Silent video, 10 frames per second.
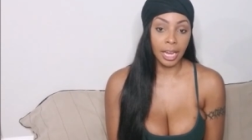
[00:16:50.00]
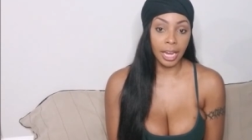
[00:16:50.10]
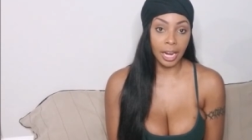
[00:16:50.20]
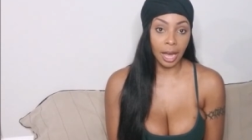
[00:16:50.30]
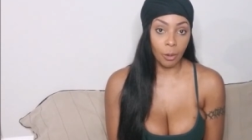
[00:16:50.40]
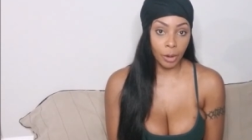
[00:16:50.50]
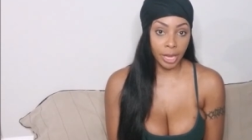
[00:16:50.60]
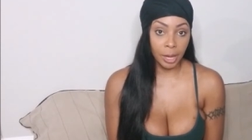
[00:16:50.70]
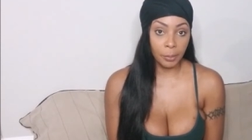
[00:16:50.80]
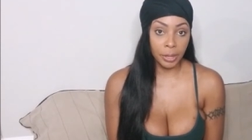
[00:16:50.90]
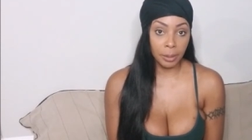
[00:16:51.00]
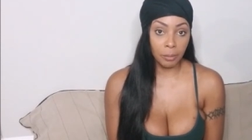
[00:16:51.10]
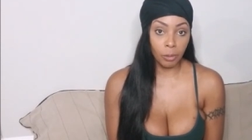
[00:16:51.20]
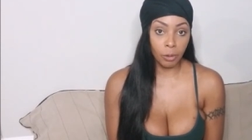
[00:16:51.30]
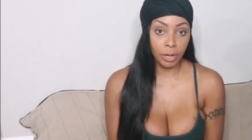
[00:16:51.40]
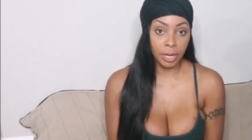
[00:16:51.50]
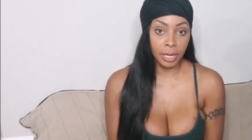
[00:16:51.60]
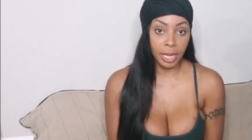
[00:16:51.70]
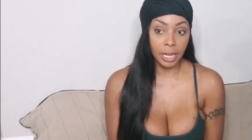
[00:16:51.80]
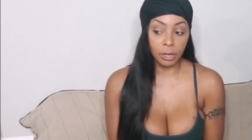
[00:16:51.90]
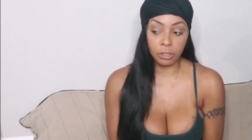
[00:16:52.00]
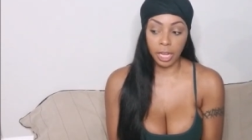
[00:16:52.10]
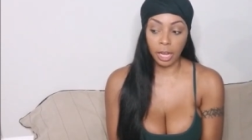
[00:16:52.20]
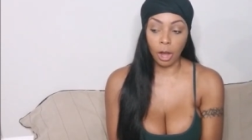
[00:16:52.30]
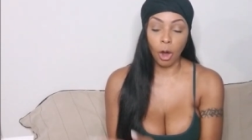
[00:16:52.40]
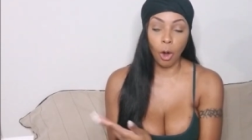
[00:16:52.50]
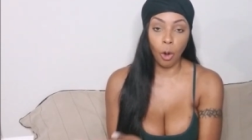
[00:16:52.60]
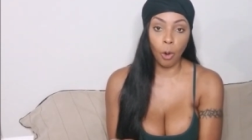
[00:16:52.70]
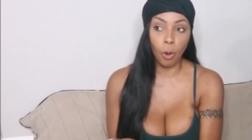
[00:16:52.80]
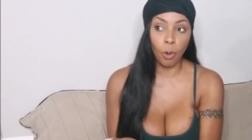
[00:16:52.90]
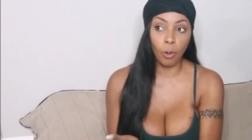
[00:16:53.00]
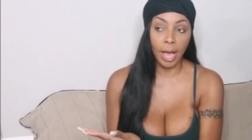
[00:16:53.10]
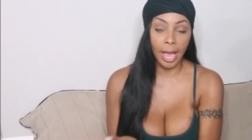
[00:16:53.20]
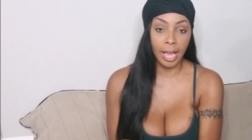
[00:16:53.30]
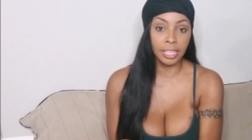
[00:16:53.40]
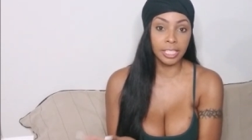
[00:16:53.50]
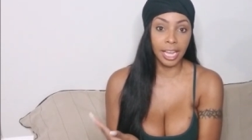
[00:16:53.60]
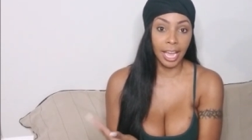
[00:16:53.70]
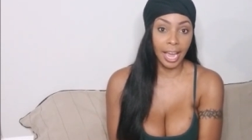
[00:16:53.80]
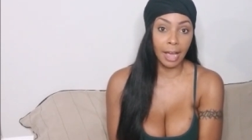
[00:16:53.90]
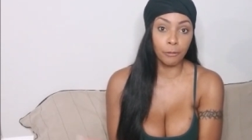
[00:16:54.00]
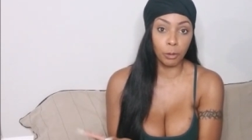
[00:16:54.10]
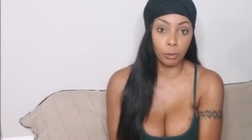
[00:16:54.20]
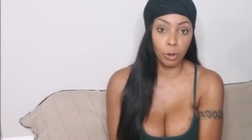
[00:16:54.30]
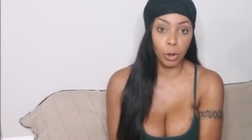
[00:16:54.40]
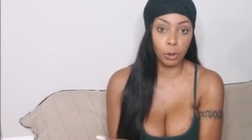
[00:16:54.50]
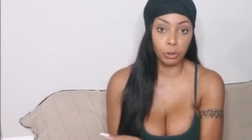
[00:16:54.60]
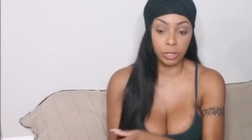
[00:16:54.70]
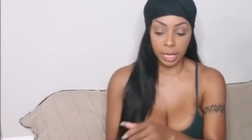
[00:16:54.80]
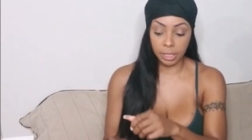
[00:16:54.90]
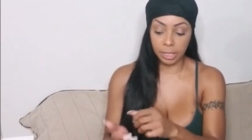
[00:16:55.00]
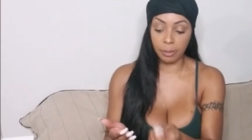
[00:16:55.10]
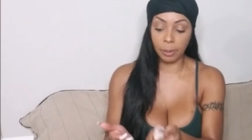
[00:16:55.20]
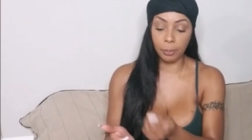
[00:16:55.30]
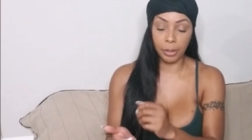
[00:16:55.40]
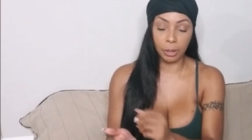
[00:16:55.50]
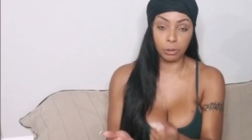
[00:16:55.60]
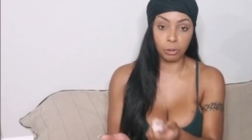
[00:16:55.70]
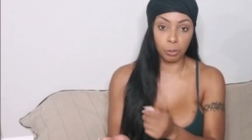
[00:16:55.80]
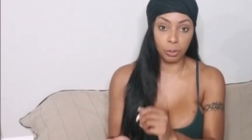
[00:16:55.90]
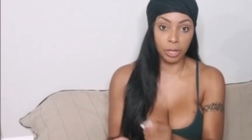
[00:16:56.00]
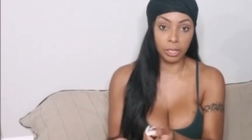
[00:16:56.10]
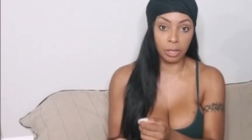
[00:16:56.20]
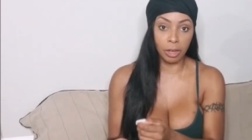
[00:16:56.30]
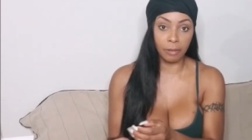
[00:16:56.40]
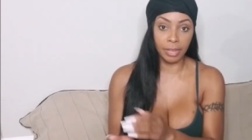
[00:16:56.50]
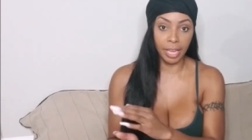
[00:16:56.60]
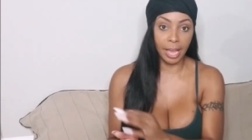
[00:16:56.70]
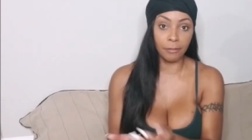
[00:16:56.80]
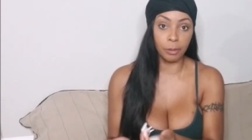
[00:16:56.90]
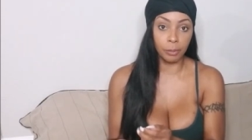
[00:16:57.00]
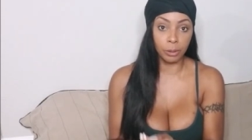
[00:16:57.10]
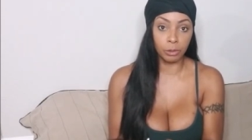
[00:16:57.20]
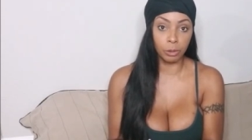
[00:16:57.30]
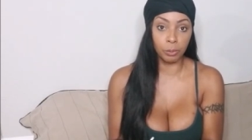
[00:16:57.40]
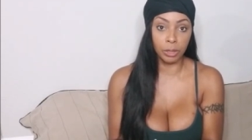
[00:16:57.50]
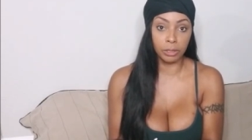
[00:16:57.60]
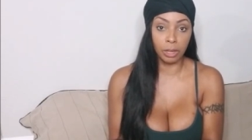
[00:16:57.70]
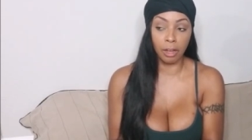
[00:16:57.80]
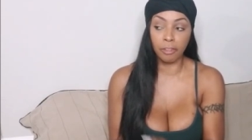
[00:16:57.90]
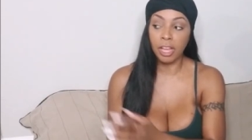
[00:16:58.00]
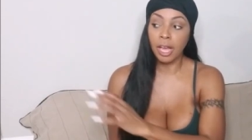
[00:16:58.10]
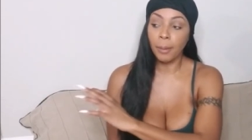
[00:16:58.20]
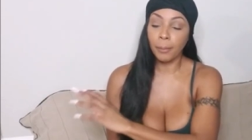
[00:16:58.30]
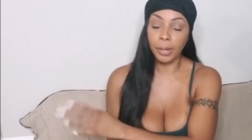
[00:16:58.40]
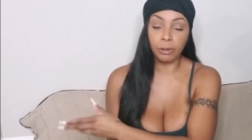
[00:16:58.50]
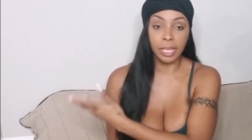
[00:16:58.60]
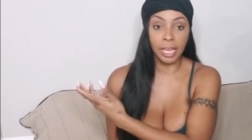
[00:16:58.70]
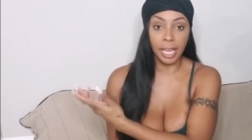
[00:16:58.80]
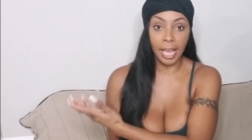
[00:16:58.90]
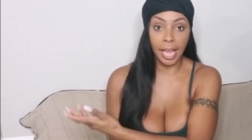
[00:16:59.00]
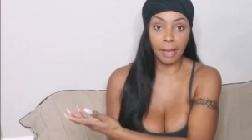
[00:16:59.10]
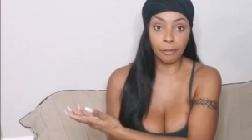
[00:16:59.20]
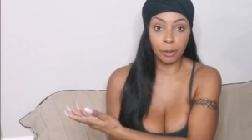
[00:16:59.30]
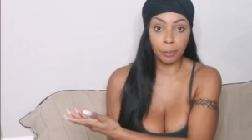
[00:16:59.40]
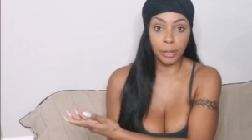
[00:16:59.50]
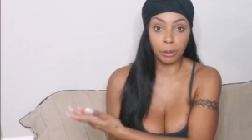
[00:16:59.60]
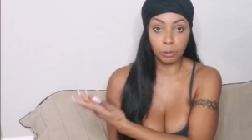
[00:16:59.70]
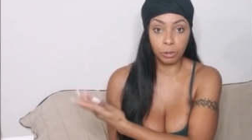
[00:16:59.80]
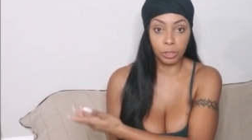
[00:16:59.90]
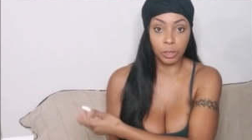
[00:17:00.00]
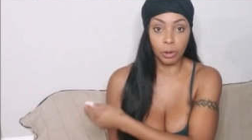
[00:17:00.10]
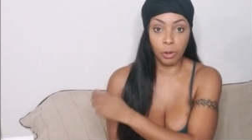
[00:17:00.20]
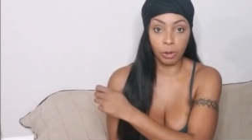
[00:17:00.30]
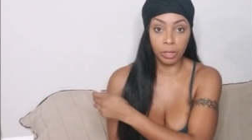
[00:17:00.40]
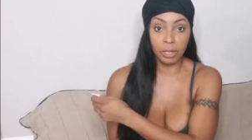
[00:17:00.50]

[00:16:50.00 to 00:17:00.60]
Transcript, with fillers: and I wake up in the morning and there's like a whole, it's like a half a rose. Like some of the petals were plucked off, like half the petals were plucked off, but it was like half of the petals were still on it.